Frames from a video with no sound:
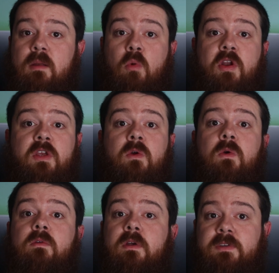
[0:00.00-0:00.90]
and morning
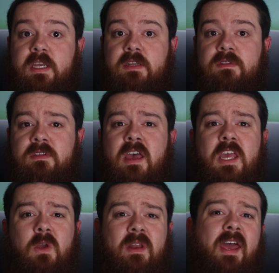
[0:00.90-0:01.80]
Google routines,
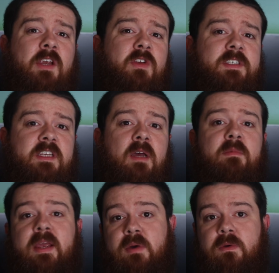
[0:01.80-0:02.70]
you can actually set up
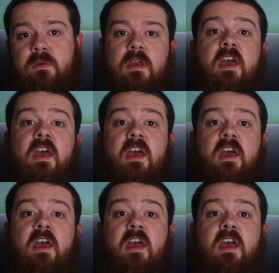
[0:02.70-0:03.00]
night mode.